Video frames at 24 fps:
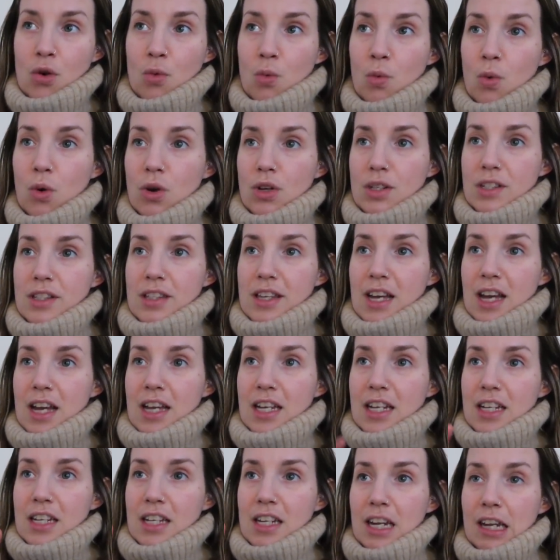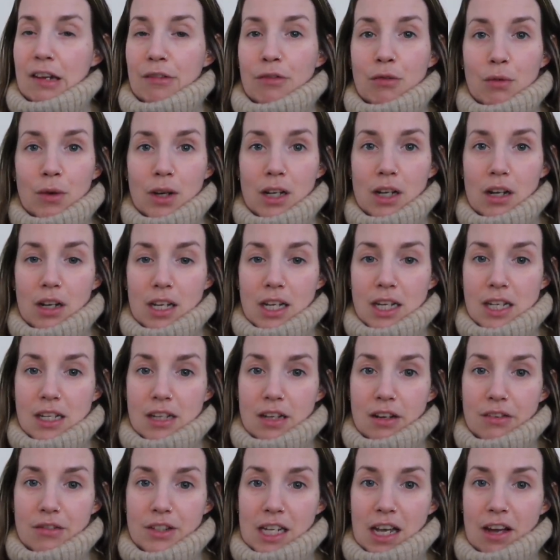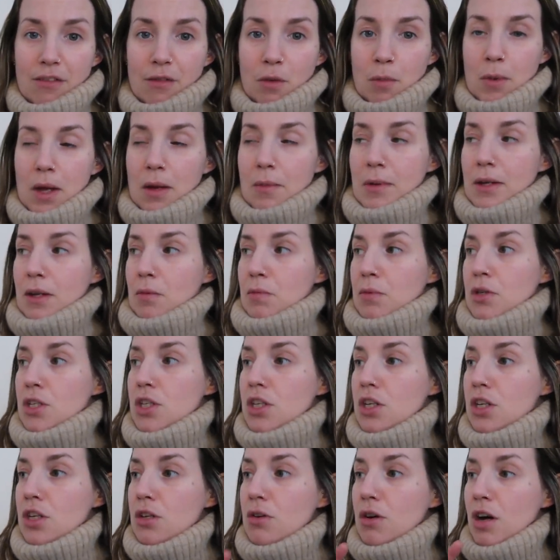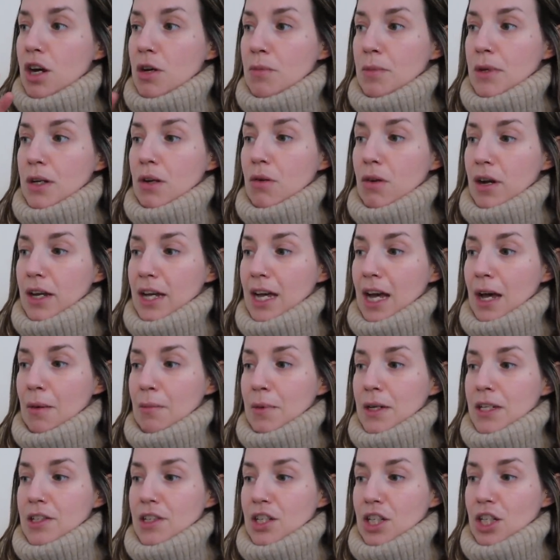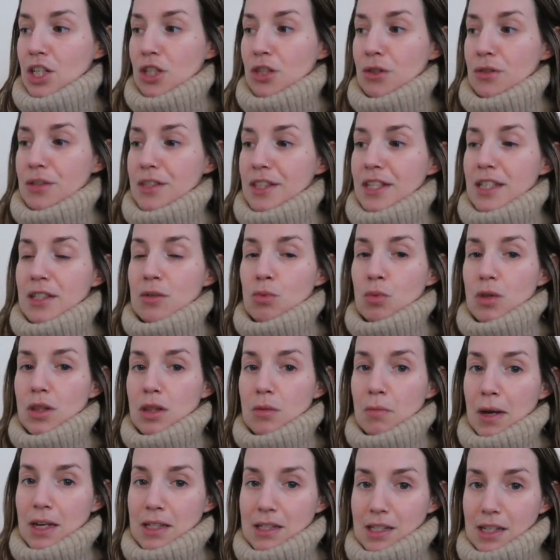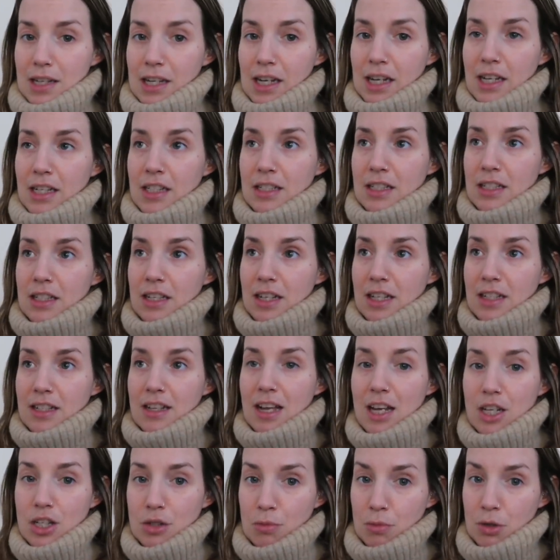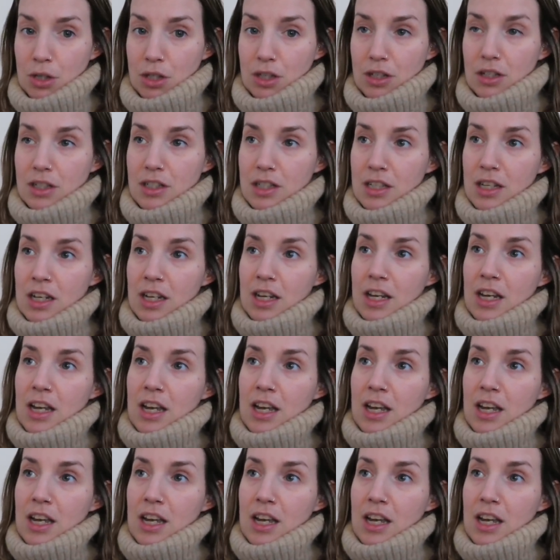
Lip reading: was that if we're lucky enough to have a baby number two, I'd be quite happy to use this with the bassinet attachment